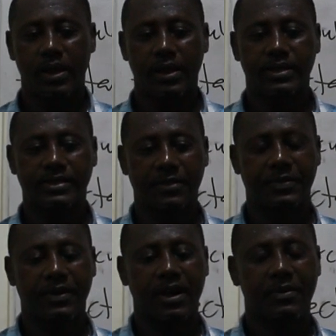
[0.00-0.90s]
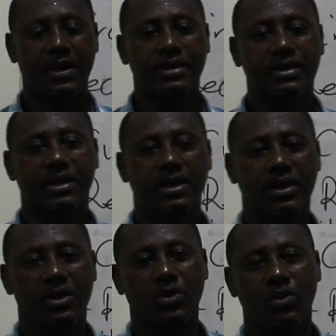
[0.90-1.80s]
it is a pyramid
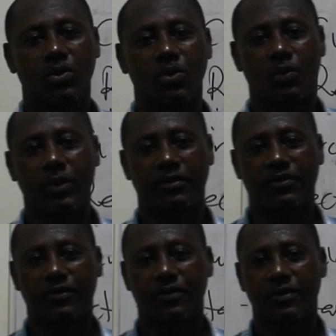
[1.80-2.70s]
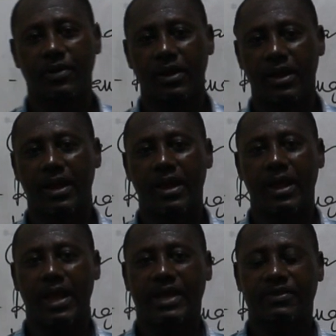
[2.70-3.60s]
with
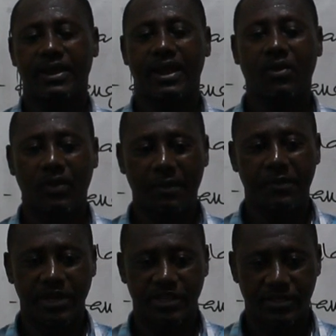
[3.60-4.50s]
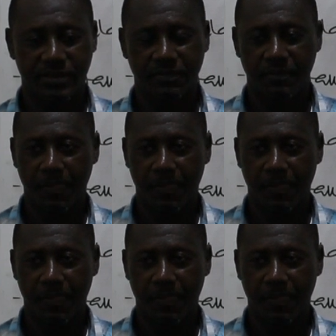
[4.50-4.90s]
a triangular base.